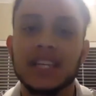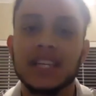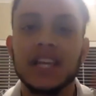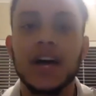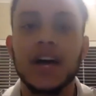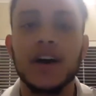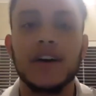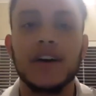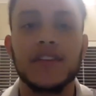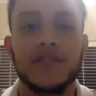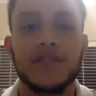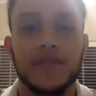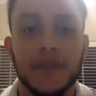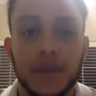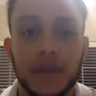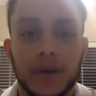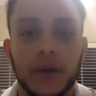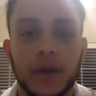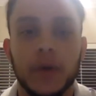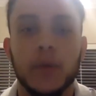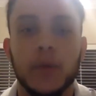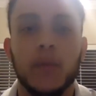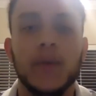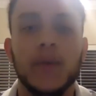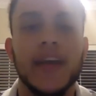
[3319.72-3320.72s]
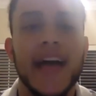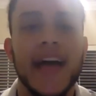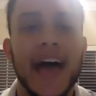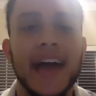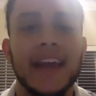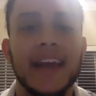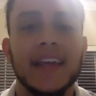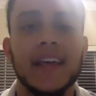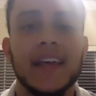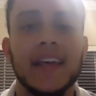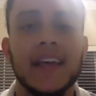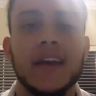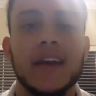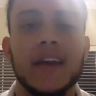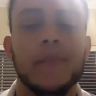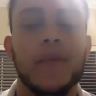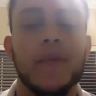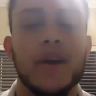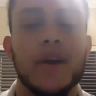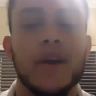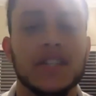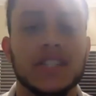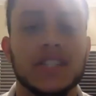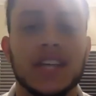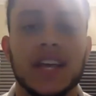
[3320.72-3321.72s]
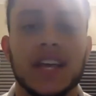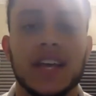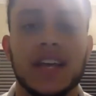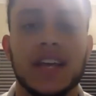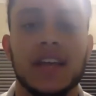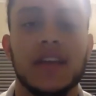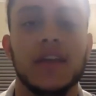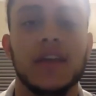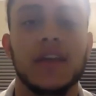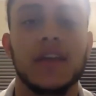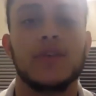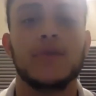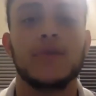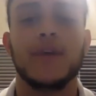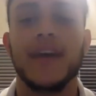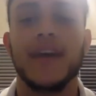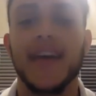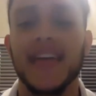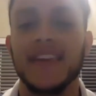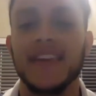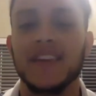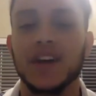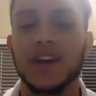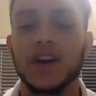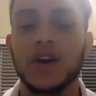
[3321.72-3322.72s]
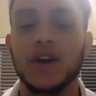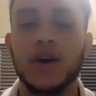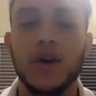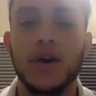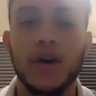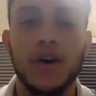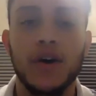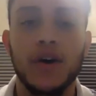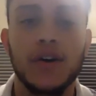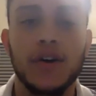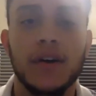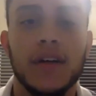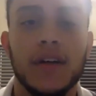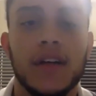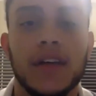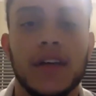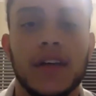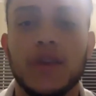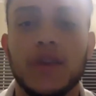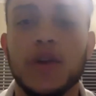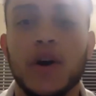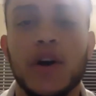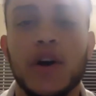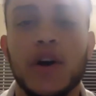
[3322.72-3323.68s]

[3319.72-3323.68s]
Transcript: love. We out of here, Marche. You can end the call. You know, if